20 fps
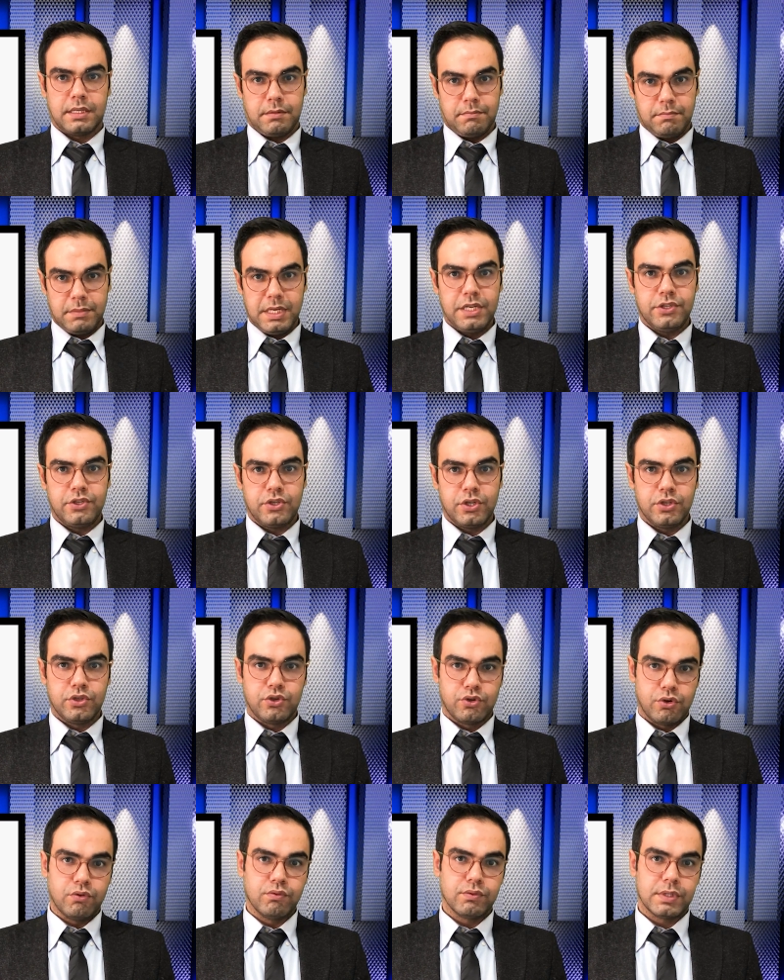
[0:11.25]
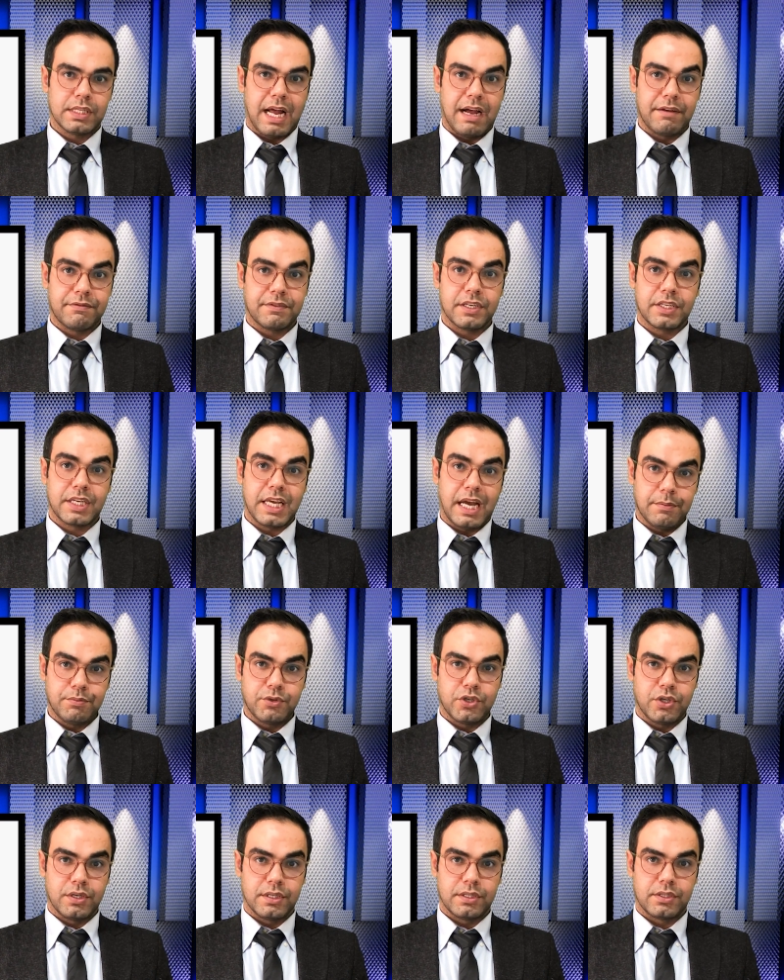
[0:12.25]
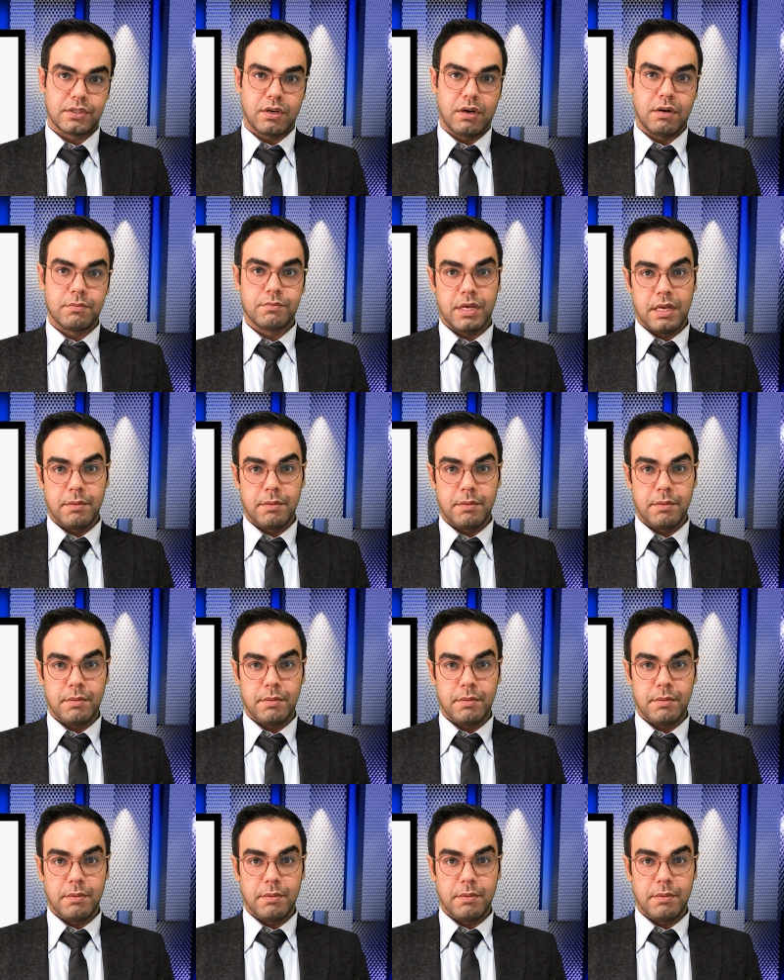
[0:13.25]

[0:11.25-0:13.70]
military drones after capturing some